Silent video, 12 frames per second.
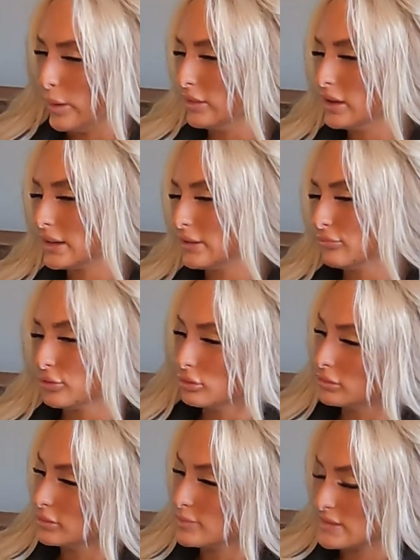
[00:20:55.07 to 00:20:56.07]
lucky Fruit
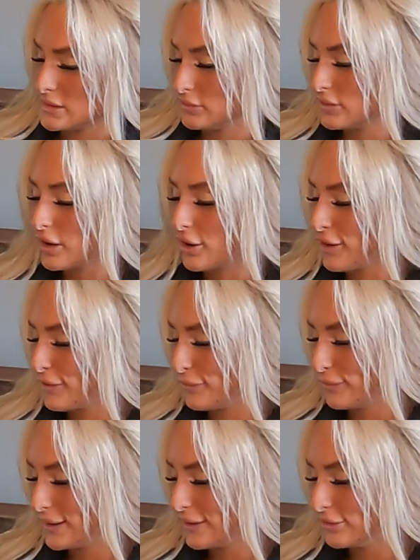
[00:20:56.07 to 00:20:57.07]
Loops out there or
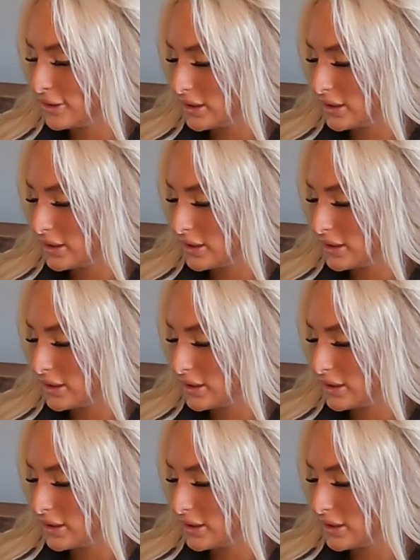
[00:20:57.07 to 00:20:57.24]
whatever,